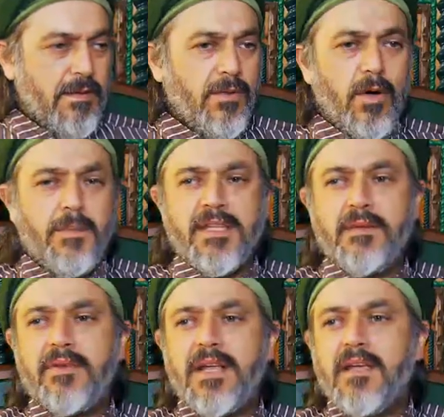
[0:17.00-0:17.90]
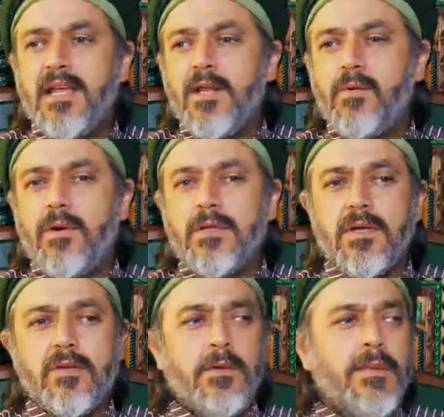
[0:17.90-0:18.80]
Nobody bring any
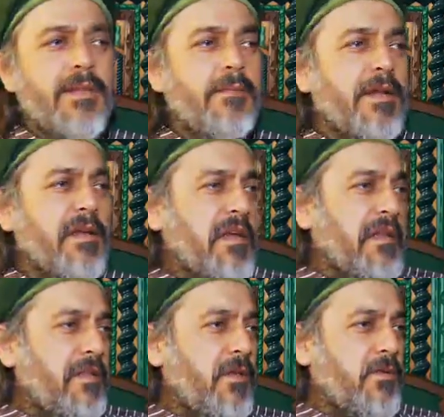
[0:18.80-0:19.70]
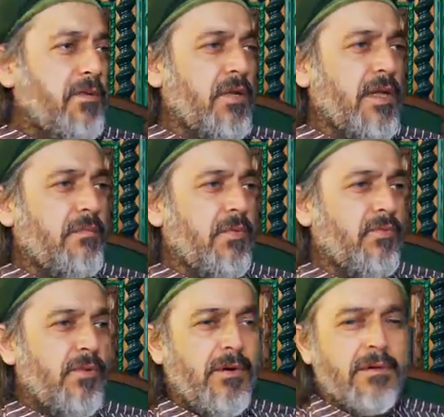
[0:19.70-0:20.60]
water, nobody bring anything to drink.
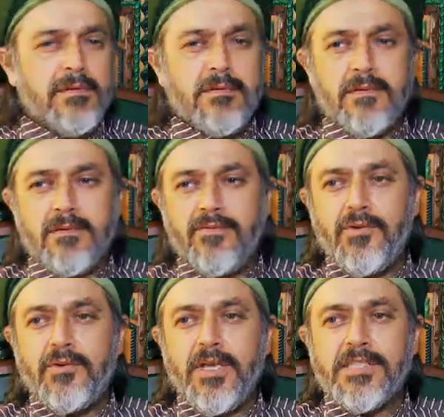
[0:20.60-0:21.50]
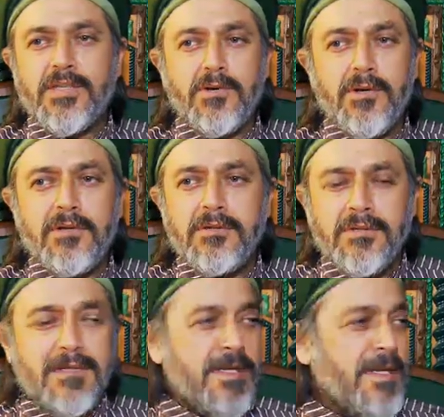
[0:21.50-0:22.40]
Before, few days ago,
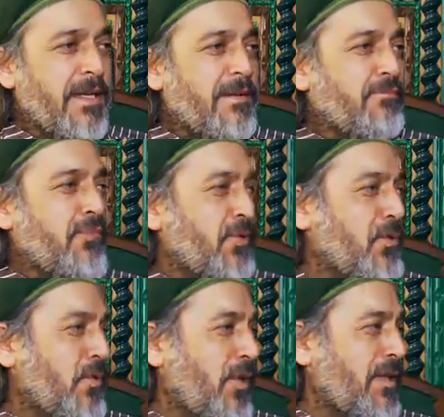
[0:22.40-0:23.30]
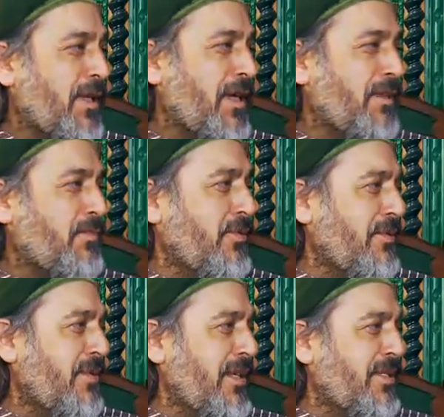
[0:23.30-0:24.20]
put water,
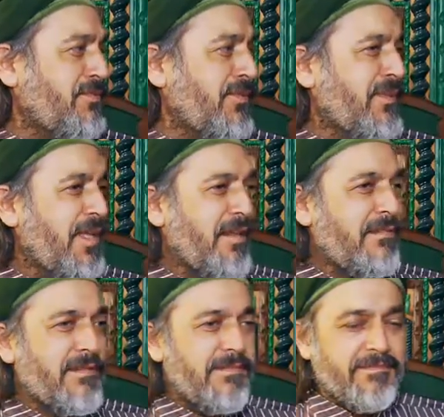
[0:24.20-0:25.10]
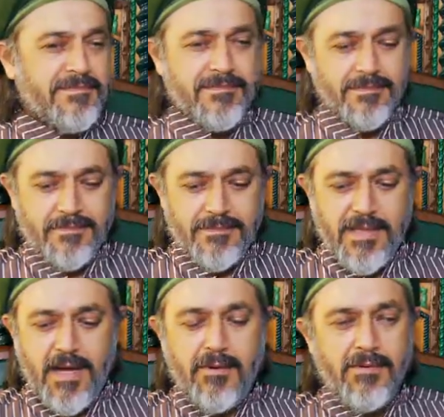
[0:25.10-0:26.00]
put this, put that.
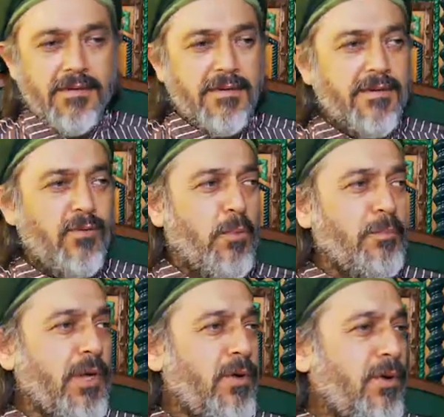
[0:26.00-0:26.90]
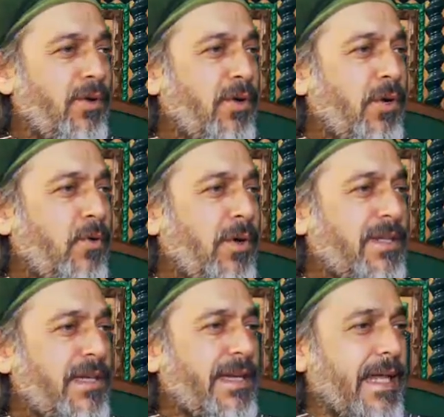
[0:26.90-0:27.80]
Now, no pillow, no
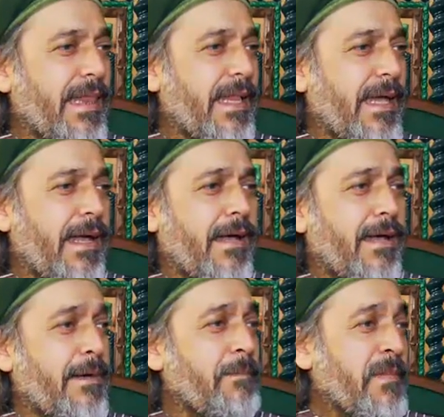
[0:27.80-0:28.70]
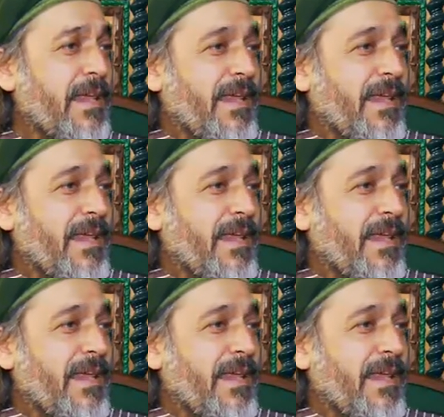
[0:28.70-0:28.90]
water. Yalla!